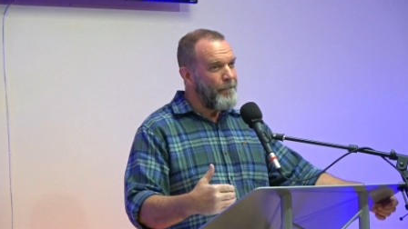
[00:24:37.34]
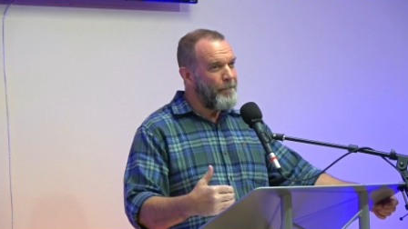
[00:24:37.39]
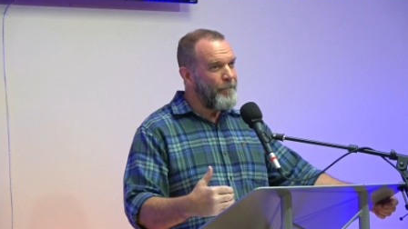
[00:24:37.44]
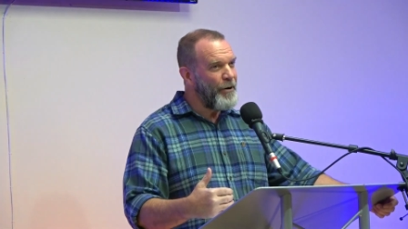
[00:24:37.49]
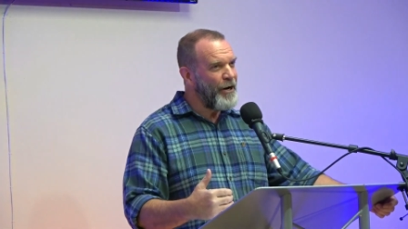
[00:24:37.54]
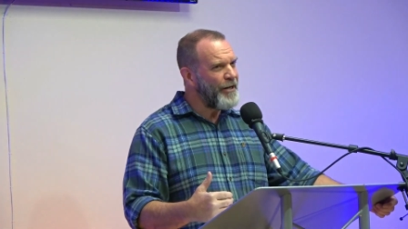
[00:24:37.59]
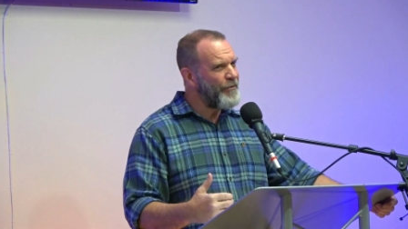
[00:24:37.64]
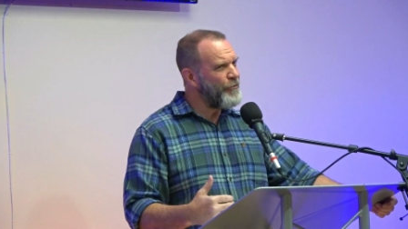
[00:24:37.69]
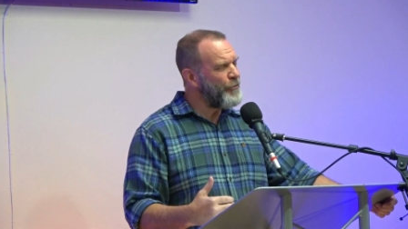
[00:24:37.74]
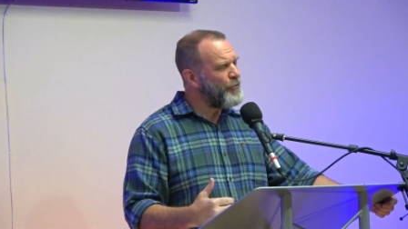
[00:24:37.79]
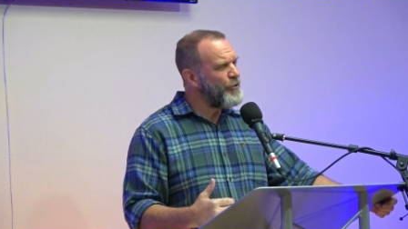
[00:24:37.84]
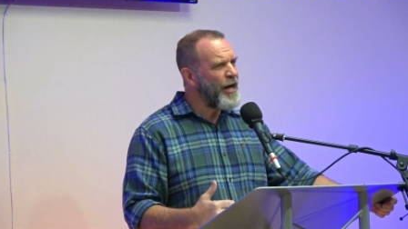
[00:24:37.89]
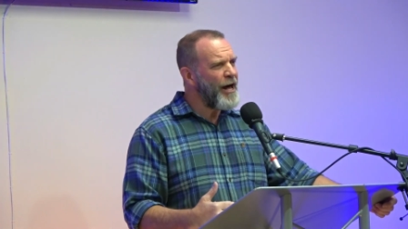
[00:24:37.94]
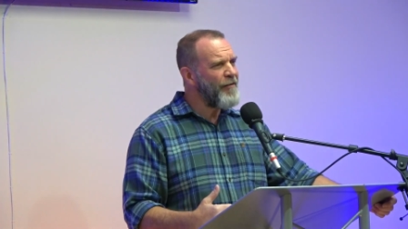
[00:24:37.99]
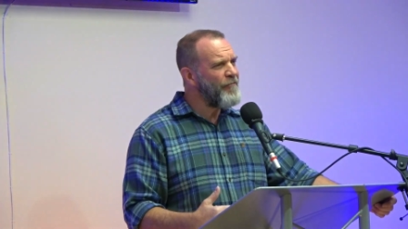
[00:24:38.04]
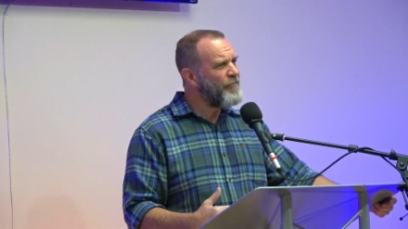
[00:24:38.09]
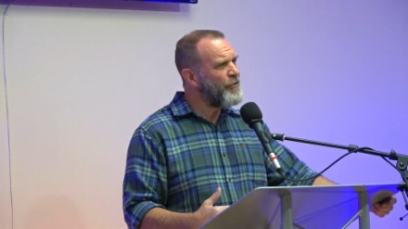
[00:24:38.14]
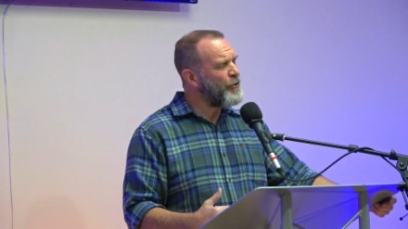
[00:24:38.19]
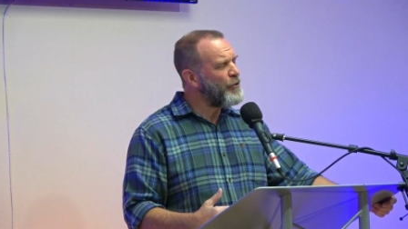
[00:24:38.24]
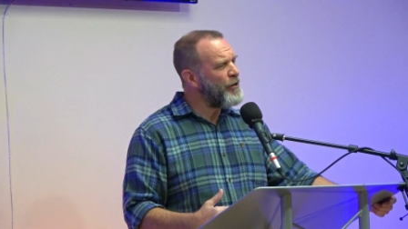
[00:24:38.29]
but they're
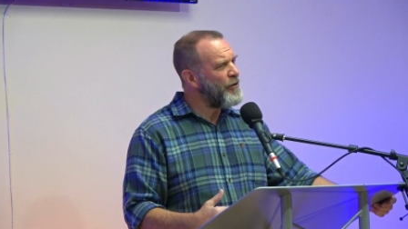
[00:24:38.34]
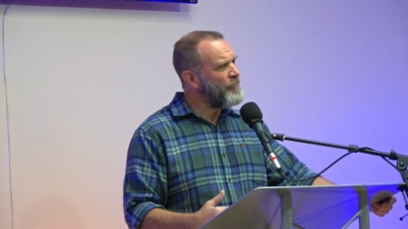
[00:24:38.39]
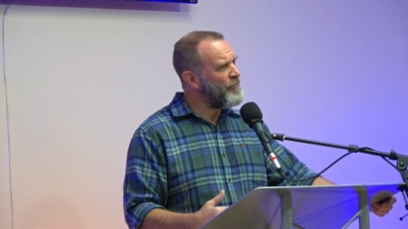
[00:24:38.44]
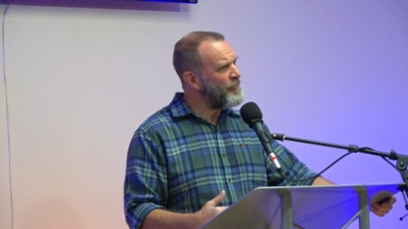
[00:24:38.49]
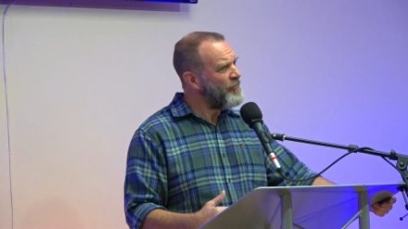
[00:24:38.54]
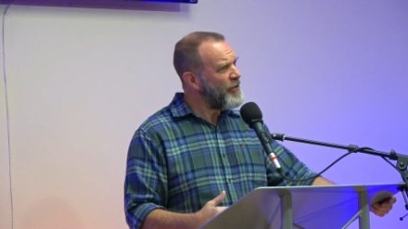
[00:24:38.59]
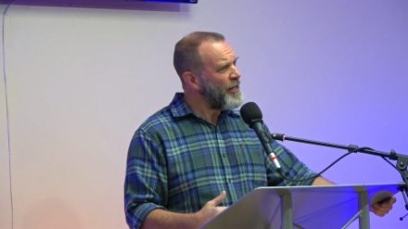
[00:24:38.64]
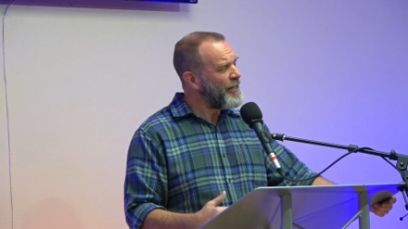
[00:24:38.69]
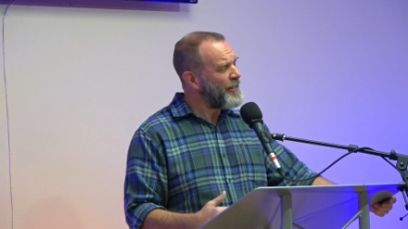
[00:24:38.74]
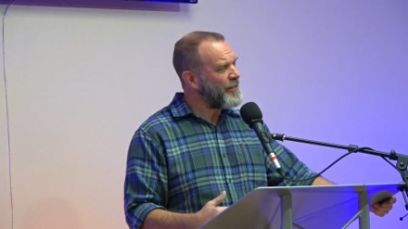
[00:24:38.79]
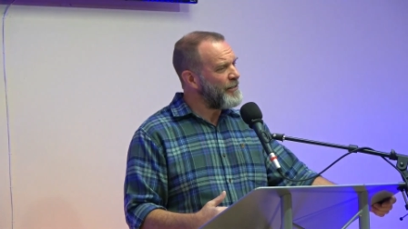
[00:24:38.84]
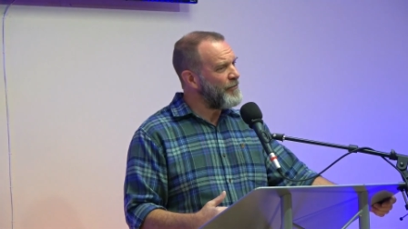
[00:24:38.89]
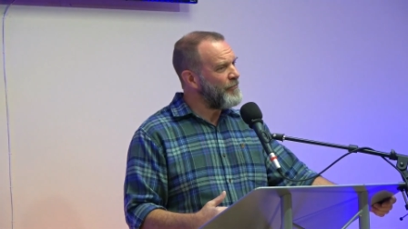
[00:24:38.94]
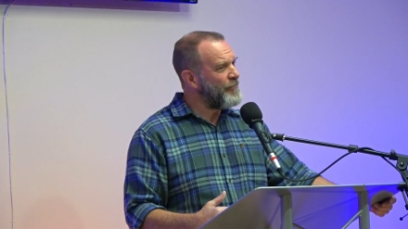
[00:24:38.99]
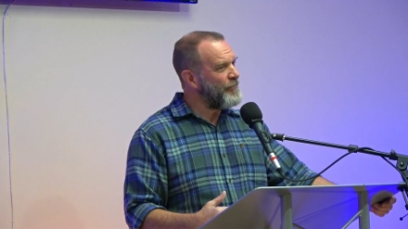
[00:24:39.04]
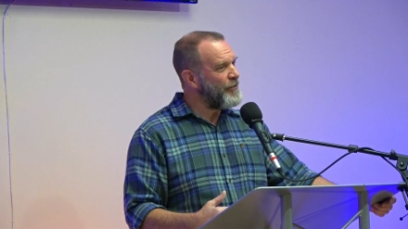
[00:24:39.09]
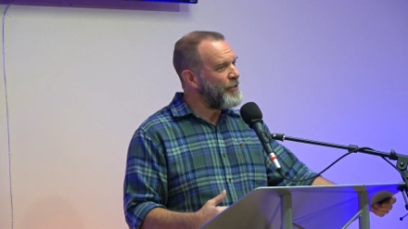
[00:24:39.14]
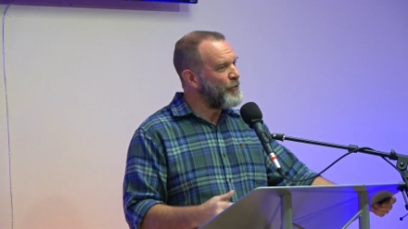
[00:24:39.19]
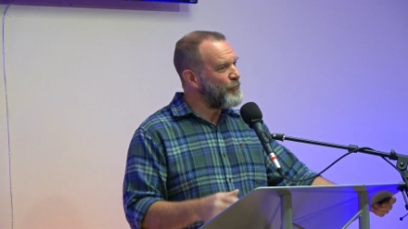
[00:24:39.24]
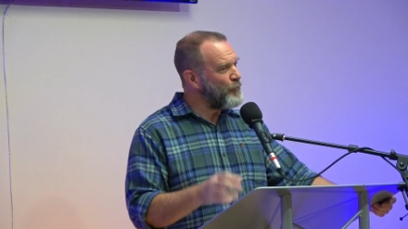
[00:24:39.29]
not very
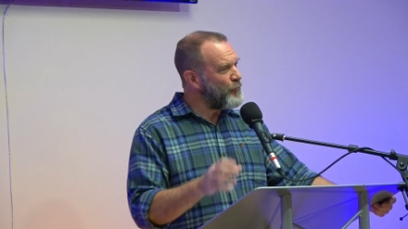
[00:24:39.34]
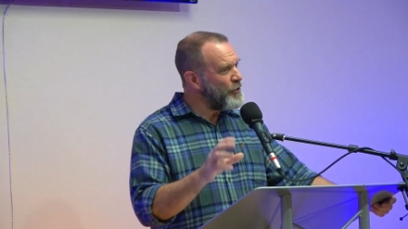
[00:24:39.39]
effective at